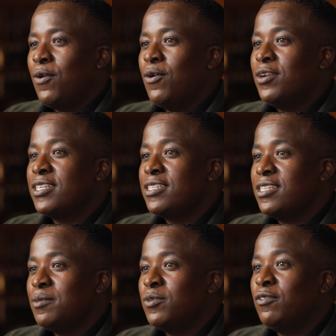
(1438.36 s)
On
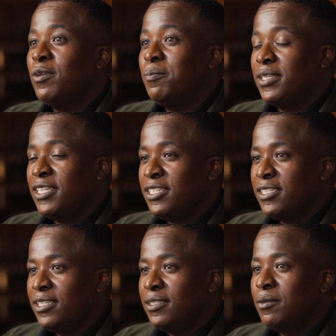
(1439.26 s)
receipt of a
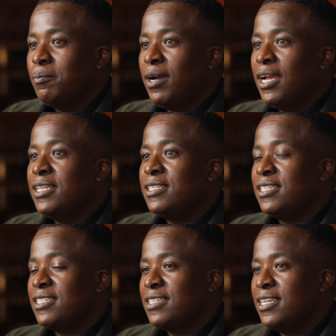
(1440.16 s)
petition by the
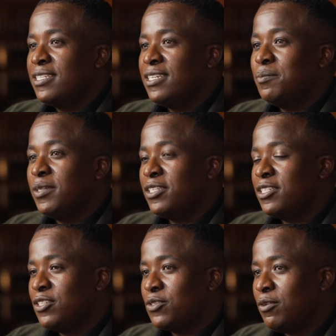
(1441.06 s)
designated
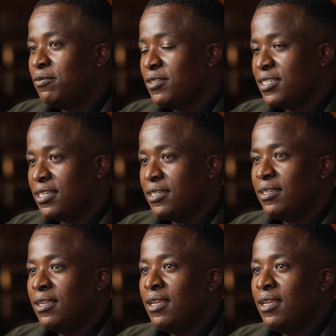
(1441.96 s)
petitions officer,